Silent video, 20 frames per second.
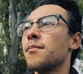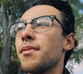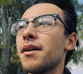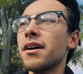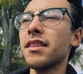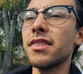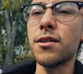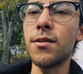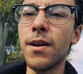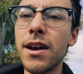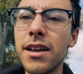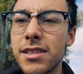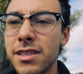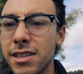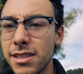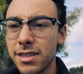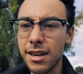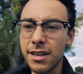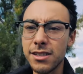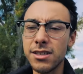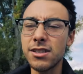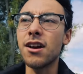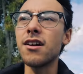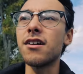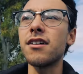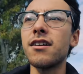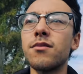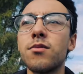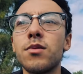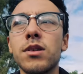But the rain season has
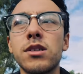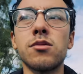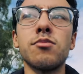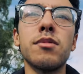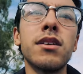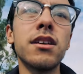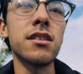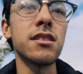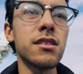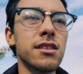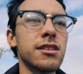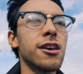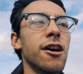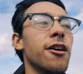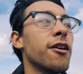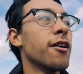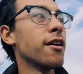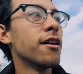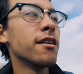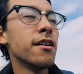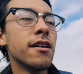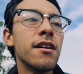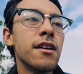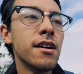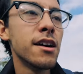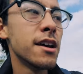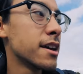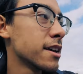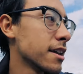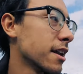started, which means,
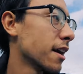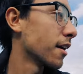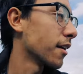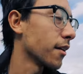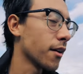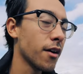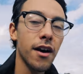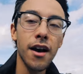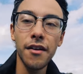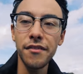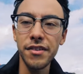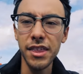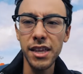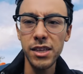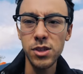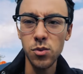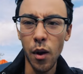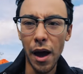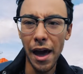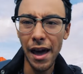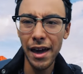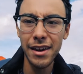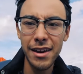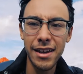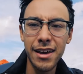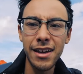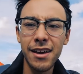you know, everything's wet.